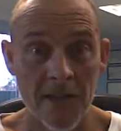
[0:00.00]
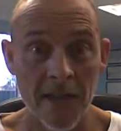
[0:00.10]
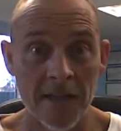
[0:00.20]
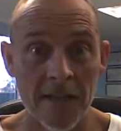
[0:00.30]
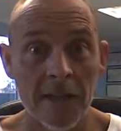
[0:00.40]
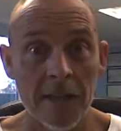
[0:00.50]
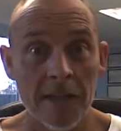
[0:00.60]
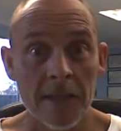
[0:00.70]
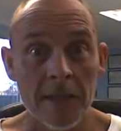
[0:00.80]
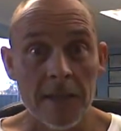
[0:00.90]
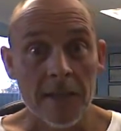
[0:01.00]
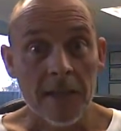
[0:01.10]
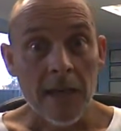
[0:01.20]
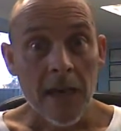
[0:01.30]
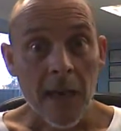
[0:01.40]
And
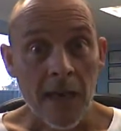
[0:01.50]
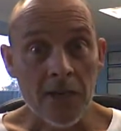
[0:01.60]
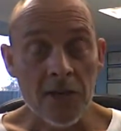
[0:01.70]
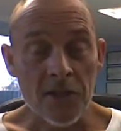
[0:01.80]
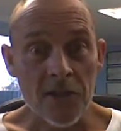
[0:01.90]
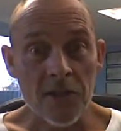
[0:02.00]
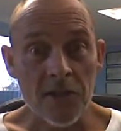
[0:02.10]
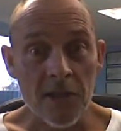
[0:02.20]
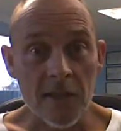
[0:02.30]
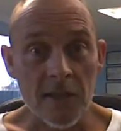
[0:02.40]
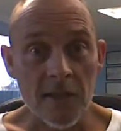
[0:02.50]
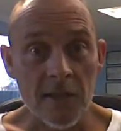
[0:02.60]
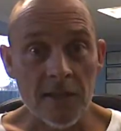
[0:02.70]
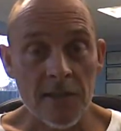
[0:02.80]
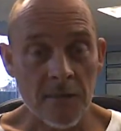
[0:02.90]
as you can see,
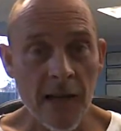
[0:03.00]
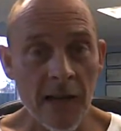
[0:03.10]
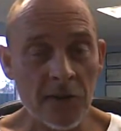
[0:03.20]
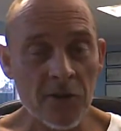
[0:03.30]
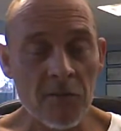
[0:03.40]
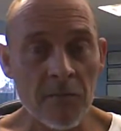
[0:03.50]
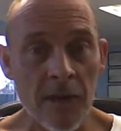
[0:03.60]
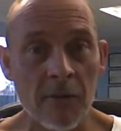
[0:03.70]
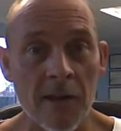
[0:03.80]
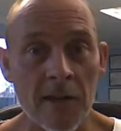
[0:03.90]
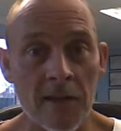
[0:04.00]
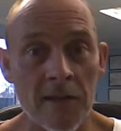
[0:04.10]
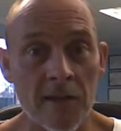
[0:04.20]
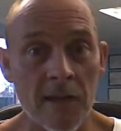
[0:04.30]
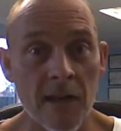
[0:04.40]
some cartoon
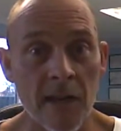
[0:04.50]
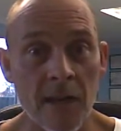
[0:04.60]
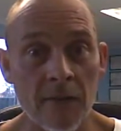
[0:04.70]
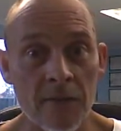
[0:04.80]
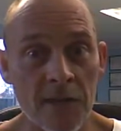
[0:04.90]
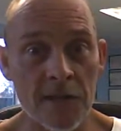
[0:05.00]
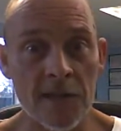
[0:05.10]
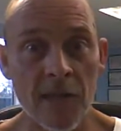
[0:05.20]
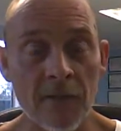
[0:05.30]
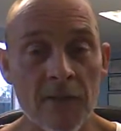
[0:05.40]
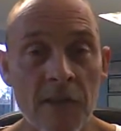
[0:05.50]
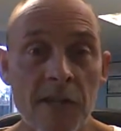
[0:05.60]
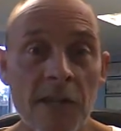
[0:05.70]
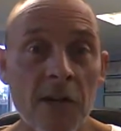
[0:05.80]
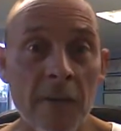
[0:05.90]
backgrounds have just enough
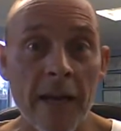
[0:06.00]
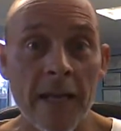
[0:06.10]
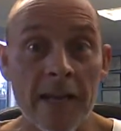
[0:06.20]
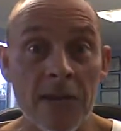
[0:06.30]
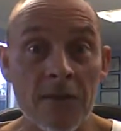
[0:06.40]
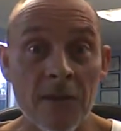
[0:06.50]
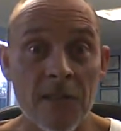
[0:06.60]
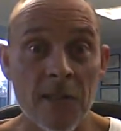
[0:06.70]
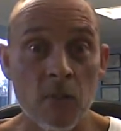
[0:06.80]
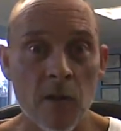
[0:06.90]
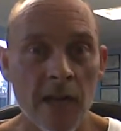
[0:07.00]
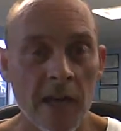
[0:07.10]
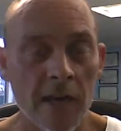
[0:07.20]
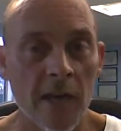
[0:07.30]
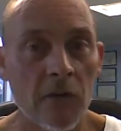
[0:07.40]
detail to make it interesting
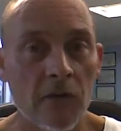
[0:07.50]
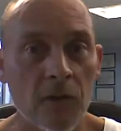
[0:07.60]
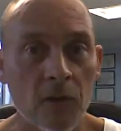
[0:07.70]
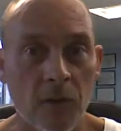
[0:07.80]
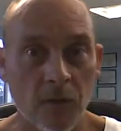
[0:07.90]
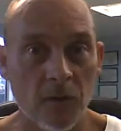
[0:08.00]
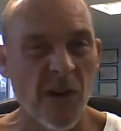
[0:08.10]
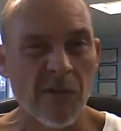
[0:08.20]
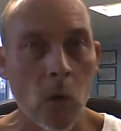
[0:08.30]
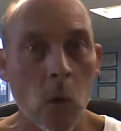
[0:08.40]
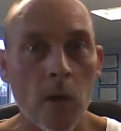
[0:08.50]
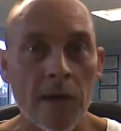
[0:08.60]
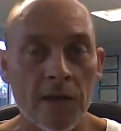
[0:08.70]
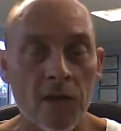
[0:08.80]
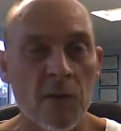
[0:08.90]
without overdoing it or overcooking
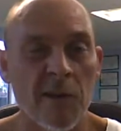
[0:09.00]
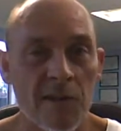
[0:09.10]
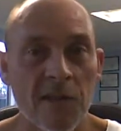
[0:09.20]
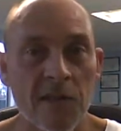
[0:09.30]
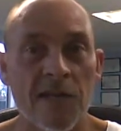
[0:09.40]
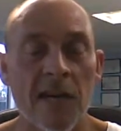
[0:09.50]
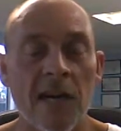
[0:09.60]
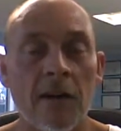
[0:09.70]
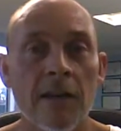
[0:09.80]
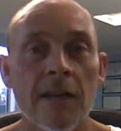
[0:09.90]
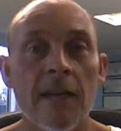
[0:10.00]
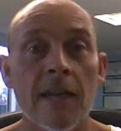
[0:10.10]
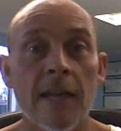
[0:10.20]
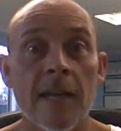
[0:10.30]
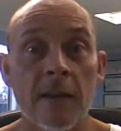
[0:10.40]
it. Too much detail
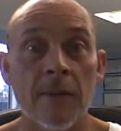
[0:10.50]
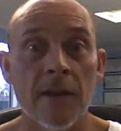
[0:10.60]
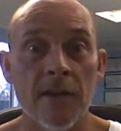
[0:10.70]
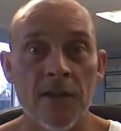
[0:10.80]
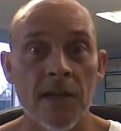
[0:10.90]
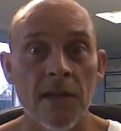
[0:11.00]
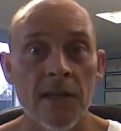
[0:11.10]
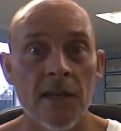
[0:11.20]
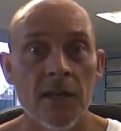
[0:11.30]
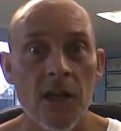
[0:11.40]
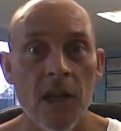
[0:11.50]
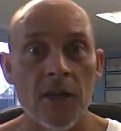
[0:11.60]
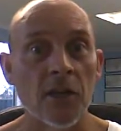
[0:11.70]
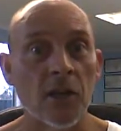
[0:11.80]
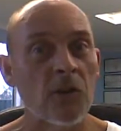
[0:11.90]
in a picture and
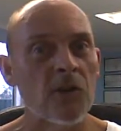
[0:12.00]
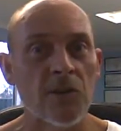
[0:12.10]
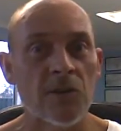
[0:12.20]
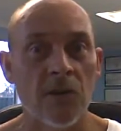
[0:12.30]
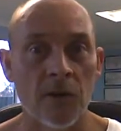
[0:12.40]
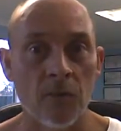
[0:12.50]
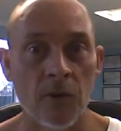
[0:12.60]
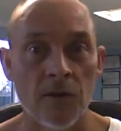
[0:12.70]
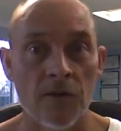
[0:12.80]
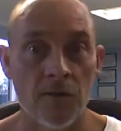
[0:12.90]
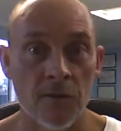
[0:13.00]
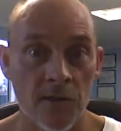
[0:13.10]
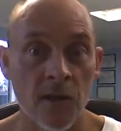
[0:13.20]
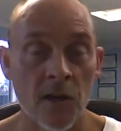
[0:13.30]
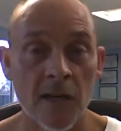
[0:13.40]
you can lose sight with the
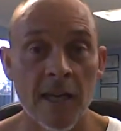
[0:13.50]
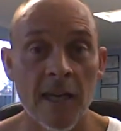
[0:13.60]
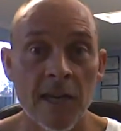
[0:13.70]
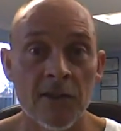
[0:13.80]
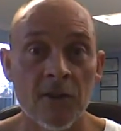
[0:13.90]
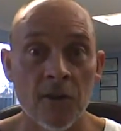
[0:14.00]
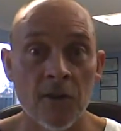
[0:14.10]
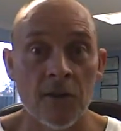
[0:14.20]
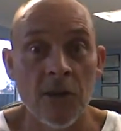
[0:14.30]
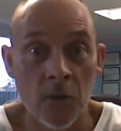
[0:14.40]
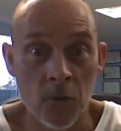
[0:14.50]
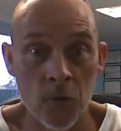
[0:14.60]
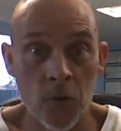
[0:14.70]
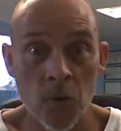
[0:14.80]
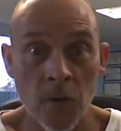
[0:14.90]
style of cartoon that you're
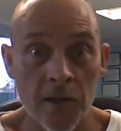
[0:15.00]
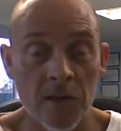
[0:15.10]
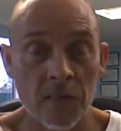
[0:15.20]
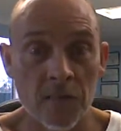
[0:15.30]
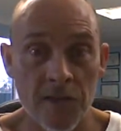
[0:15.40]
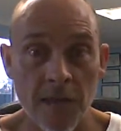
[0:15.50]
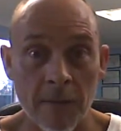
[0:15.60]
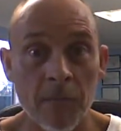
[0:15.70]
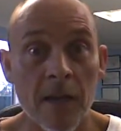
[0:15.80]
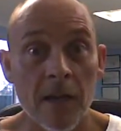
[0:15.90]
trying to present.